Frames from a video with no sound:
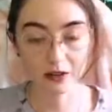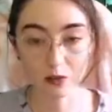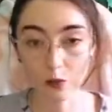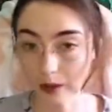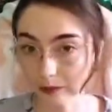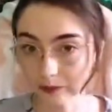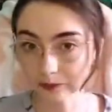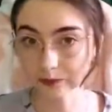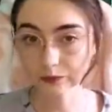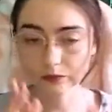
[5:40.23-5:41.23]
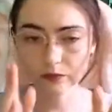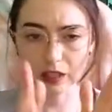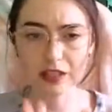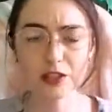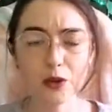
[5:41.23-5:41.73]
well.
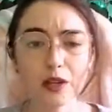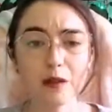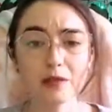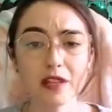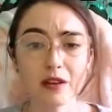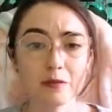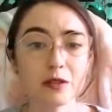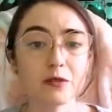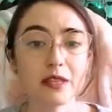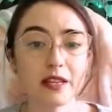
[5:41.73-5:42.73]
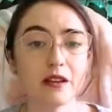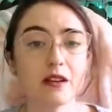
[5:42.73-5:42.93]
And so it comes down in between there.